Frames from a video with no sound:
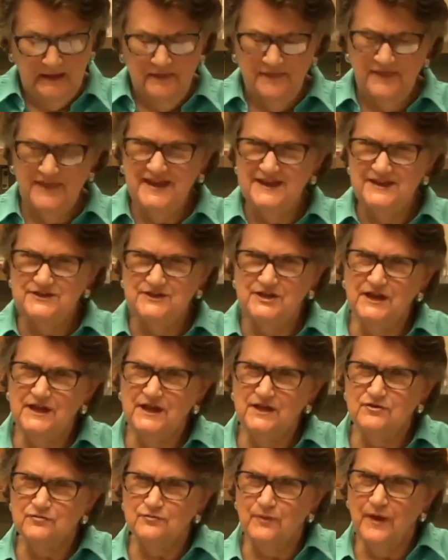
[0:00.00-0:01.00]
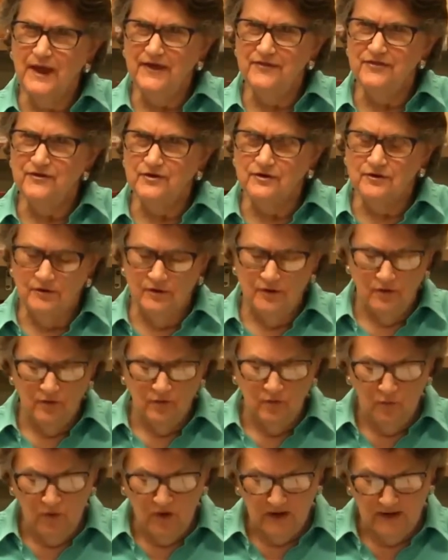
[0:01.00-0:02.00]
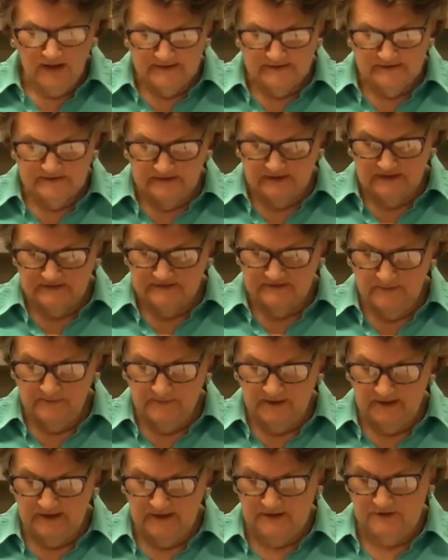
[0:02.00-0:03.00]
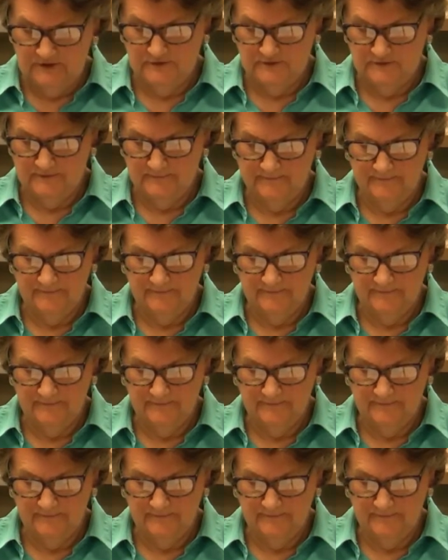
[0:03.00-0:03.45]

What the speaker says: The intent, rather, was assimilation.